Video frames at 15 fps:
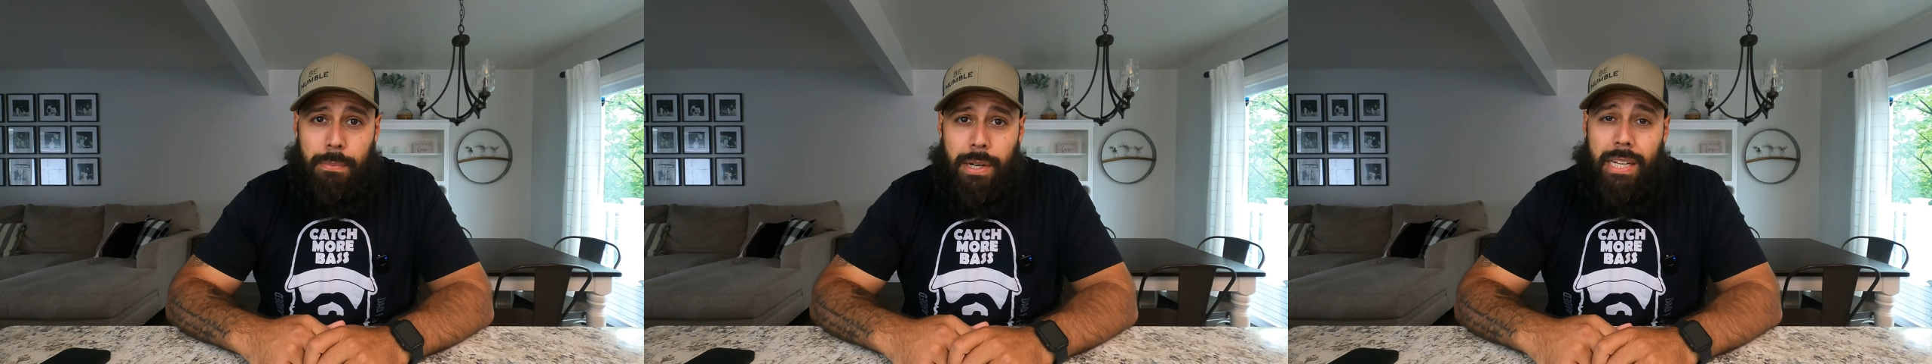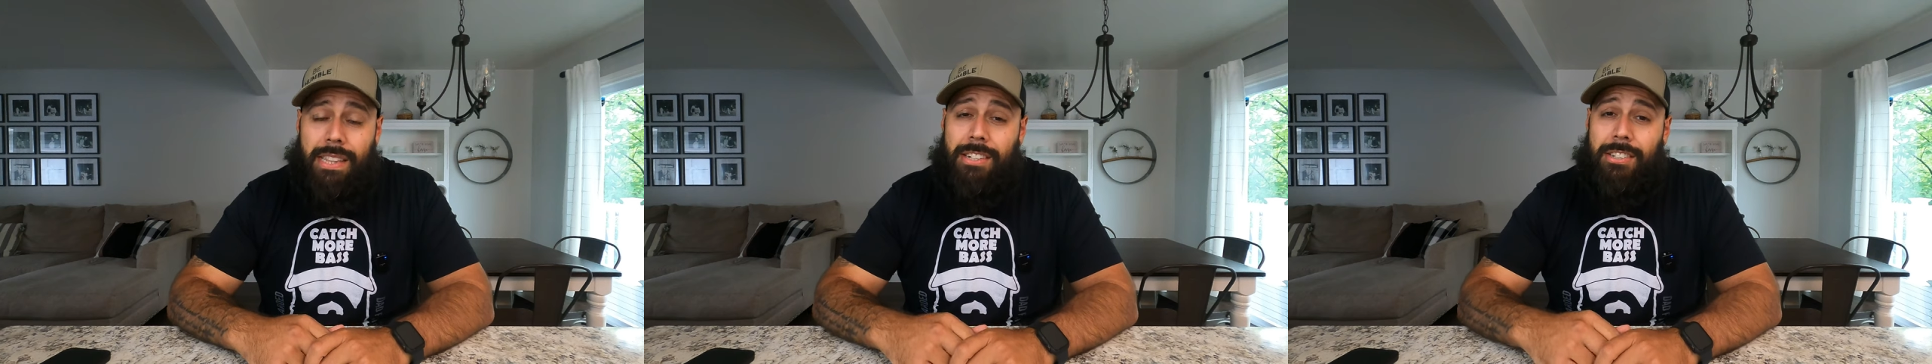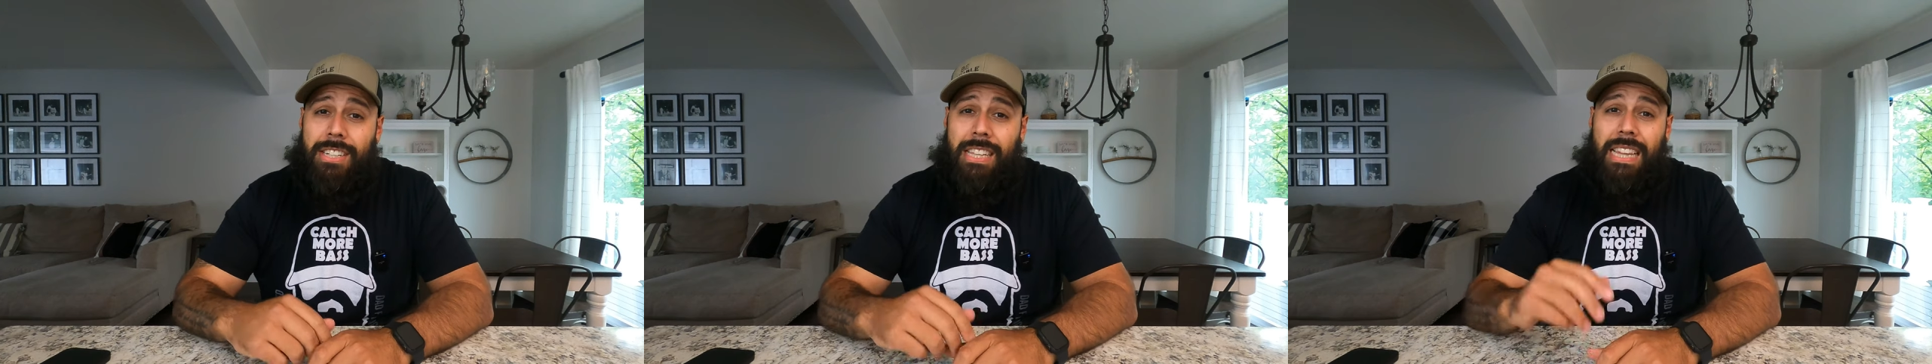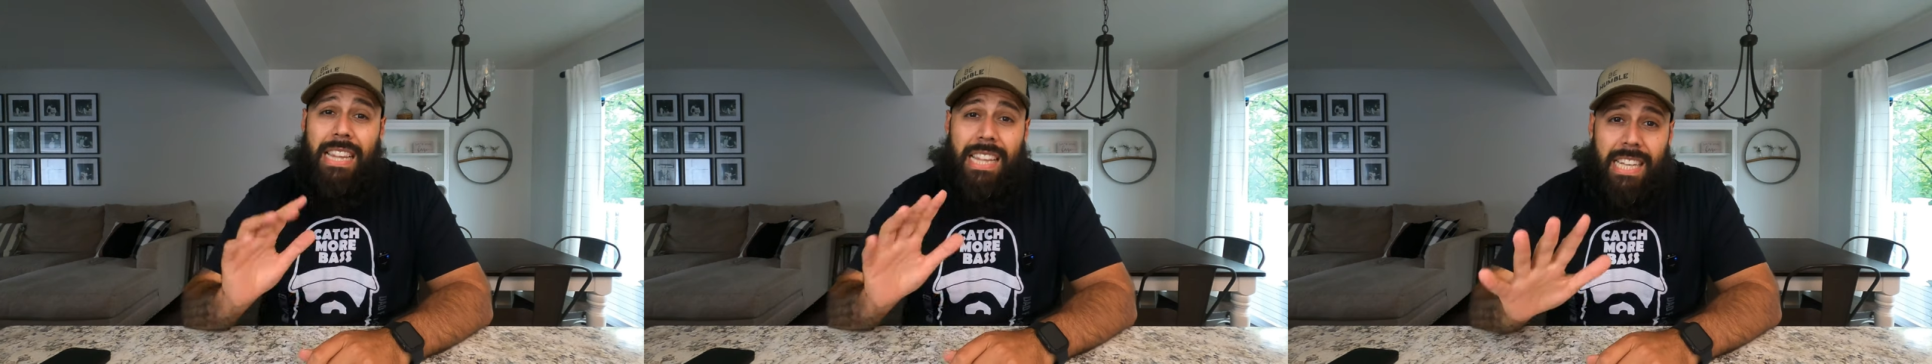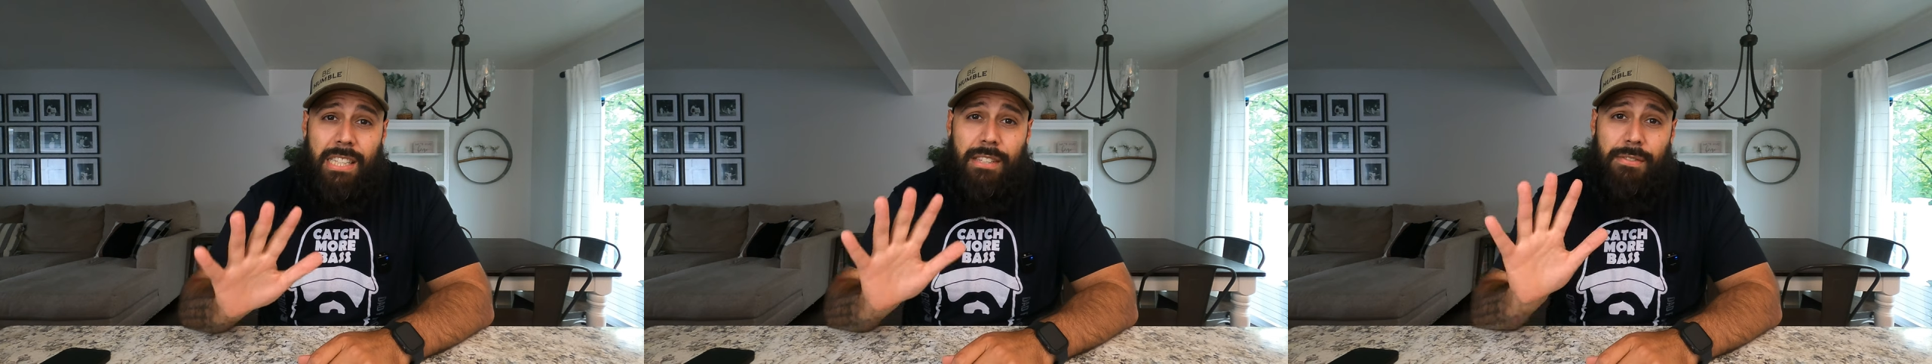but there's at
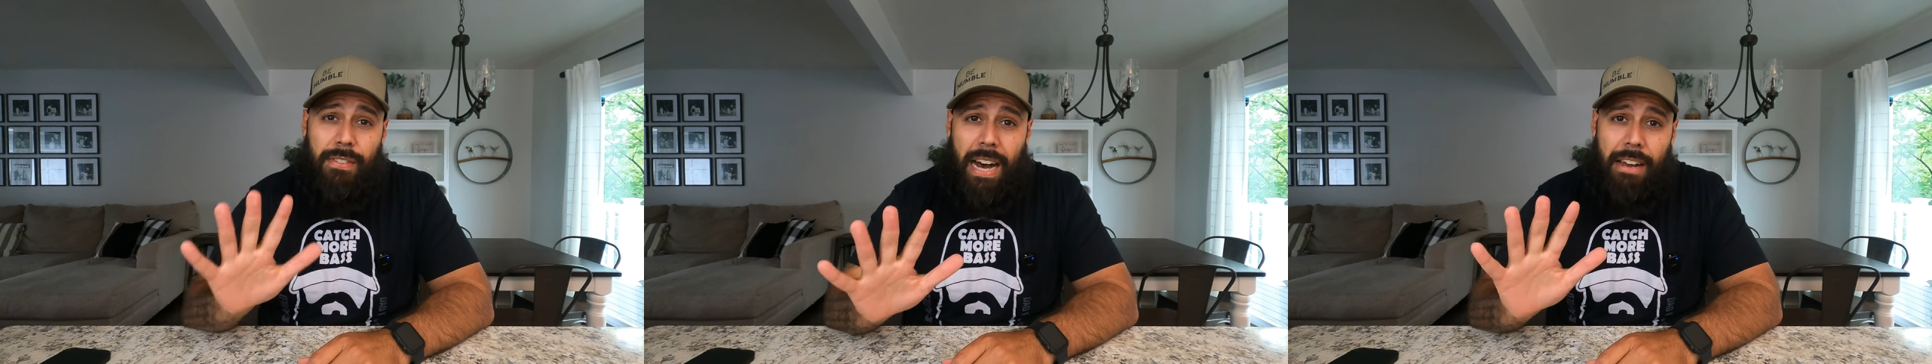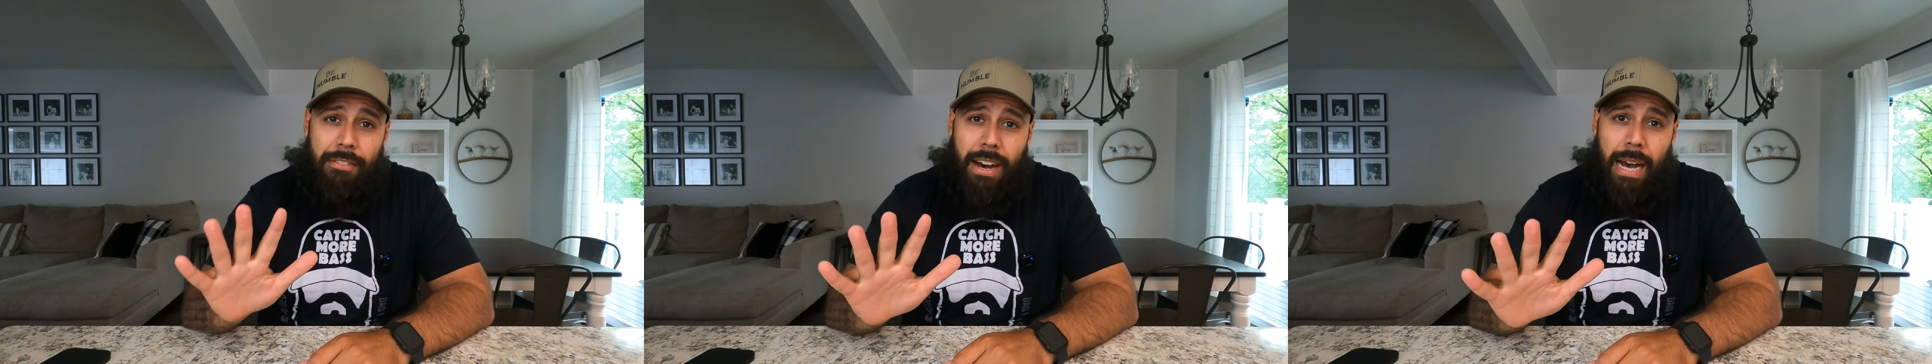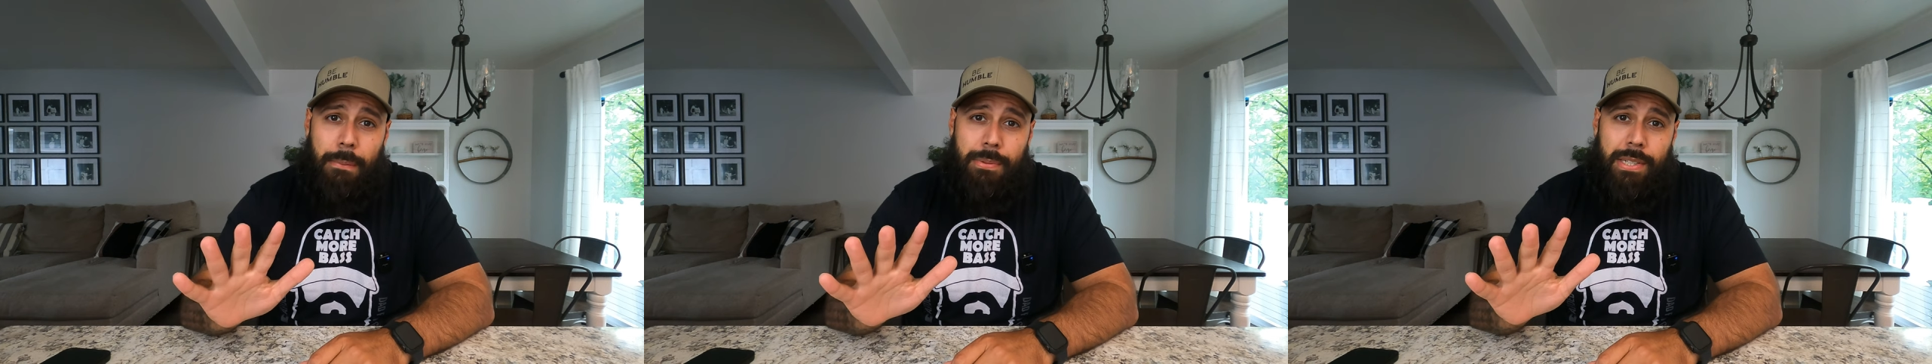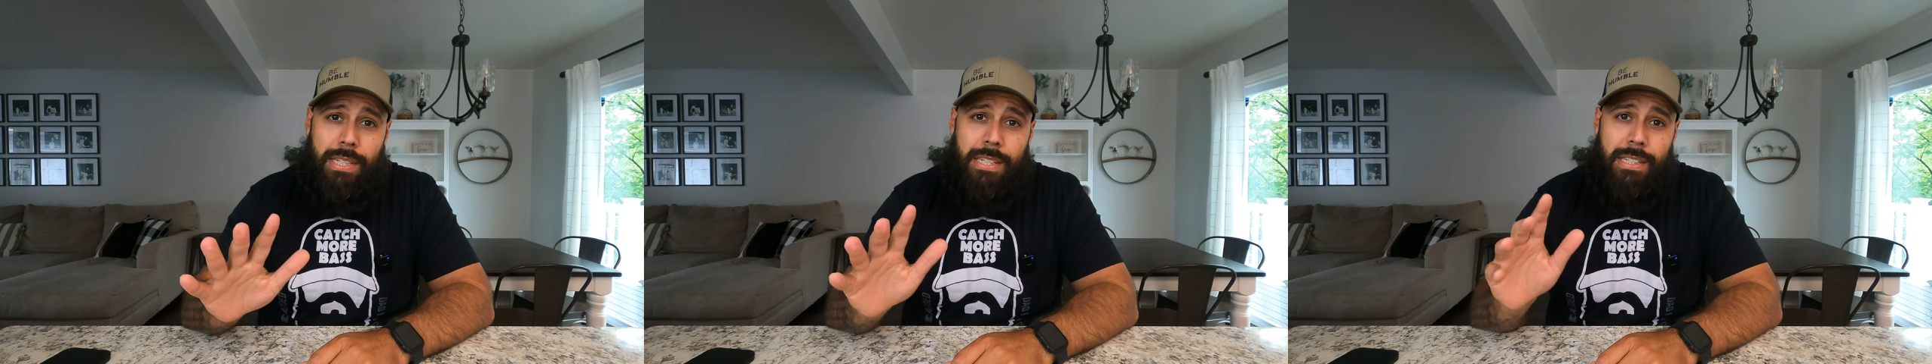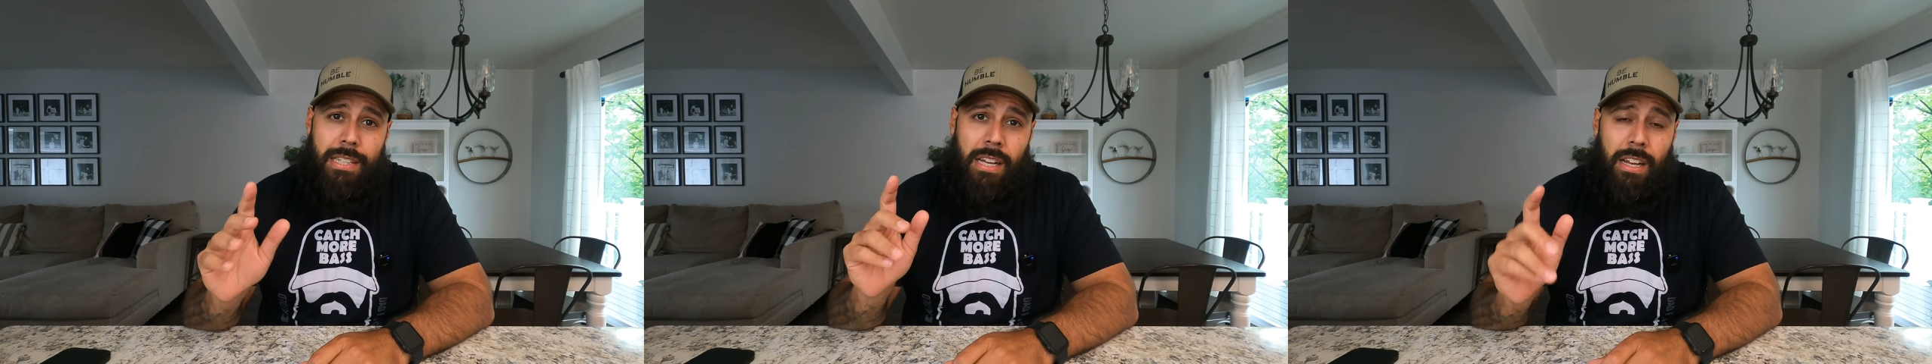least five
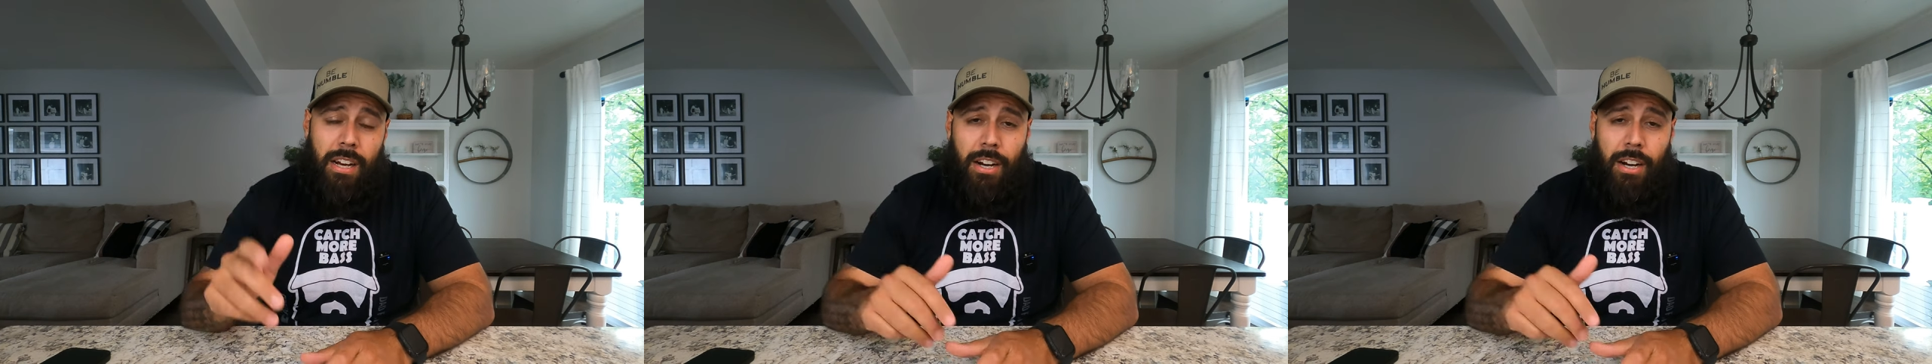options